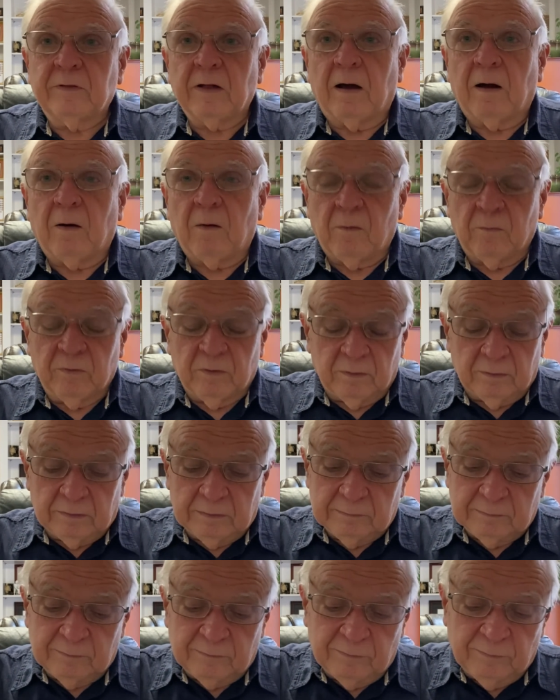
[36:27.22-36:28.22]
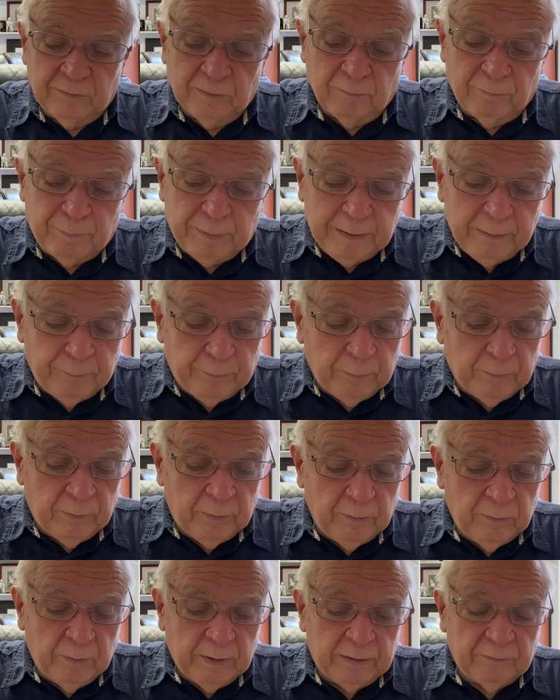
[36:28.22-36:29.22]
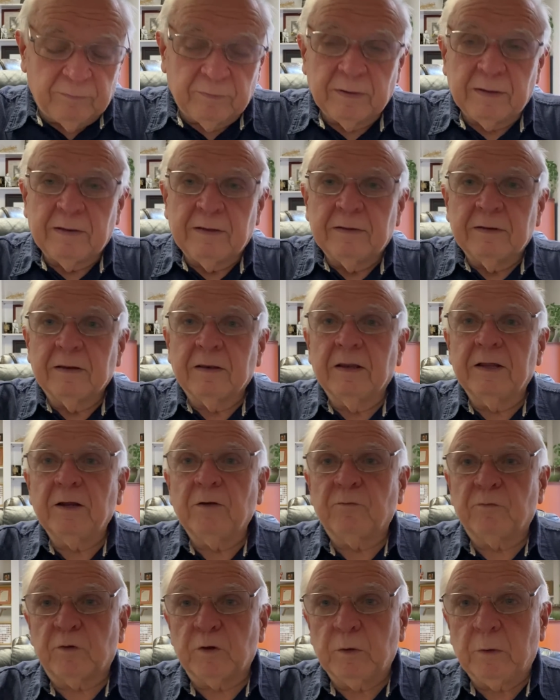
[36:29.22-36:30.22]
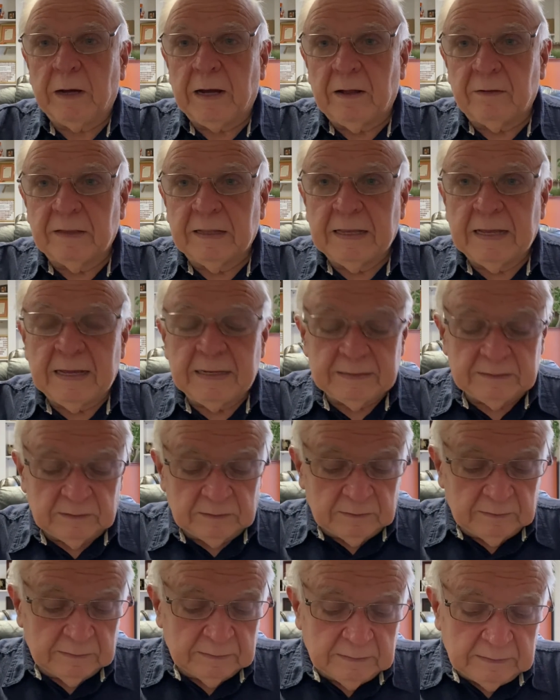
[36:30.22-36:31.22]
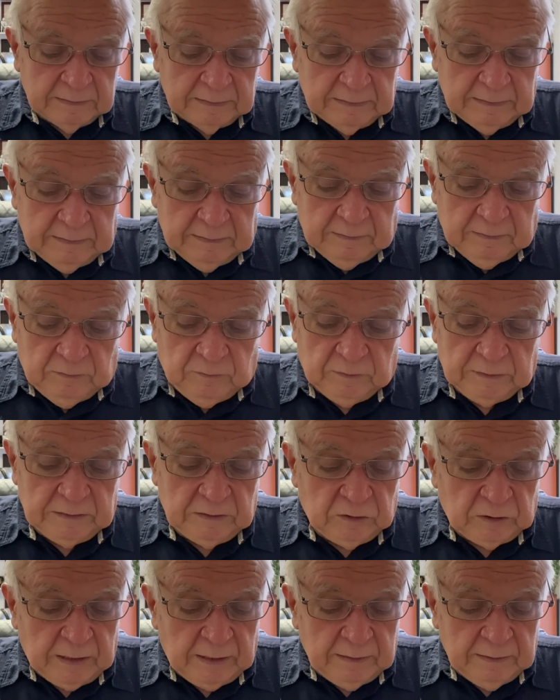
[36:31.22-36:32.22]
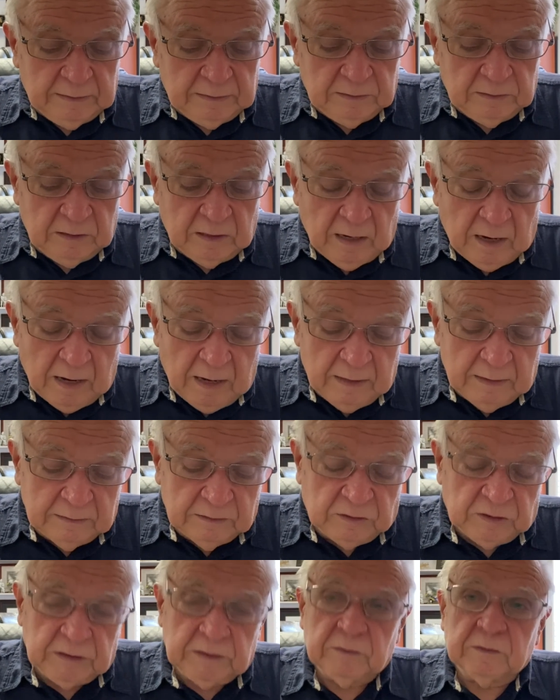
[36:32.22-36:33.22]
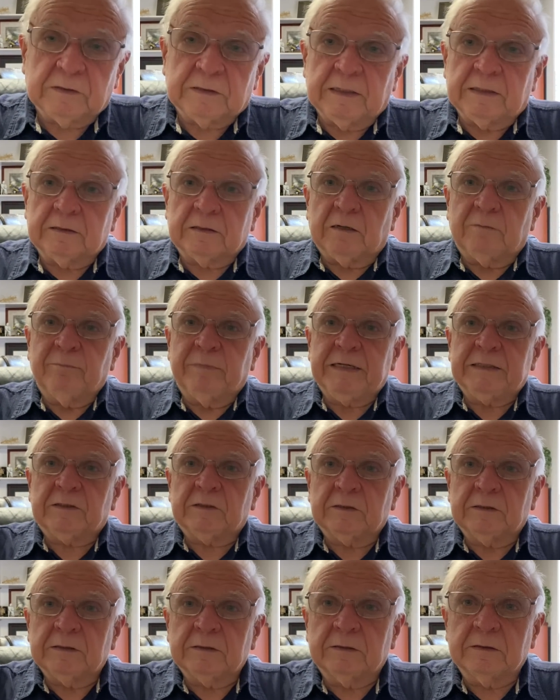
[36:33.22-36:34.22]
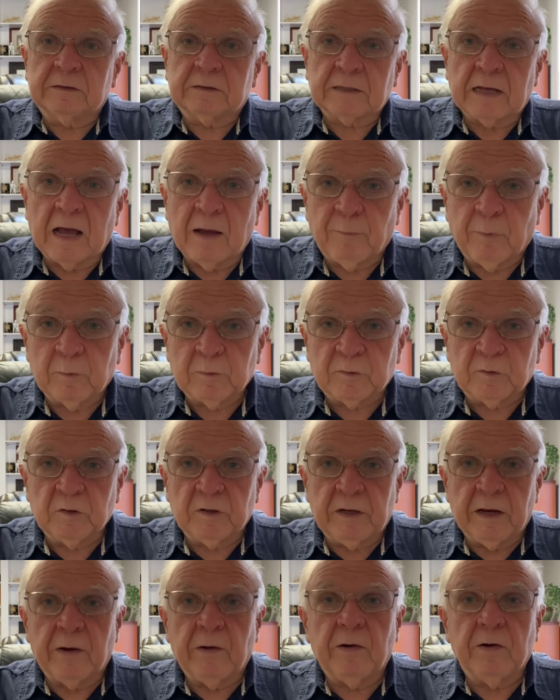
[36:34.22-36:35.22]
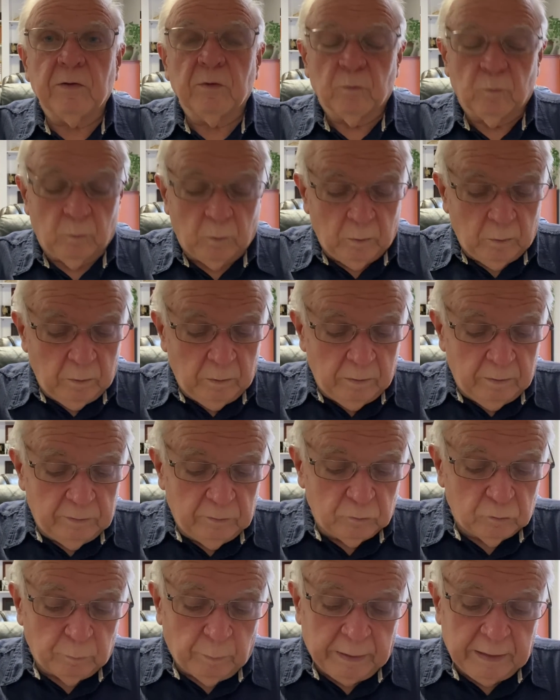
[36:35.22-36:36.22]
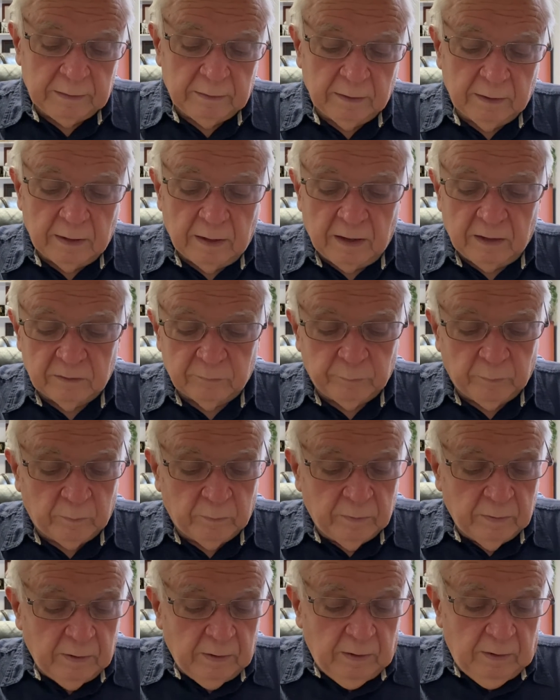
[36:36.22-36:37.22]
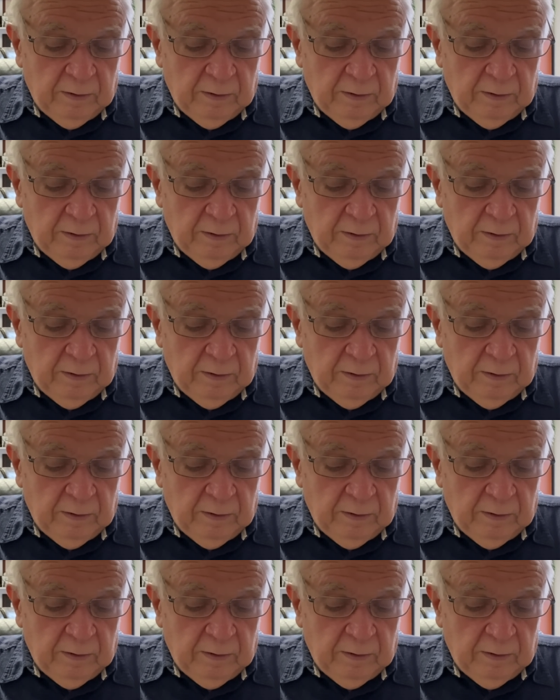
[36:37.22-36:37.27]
all the people who have lived throughout the ages. You see, Jesus had commissioned his disciples to carry the word and spread the gospel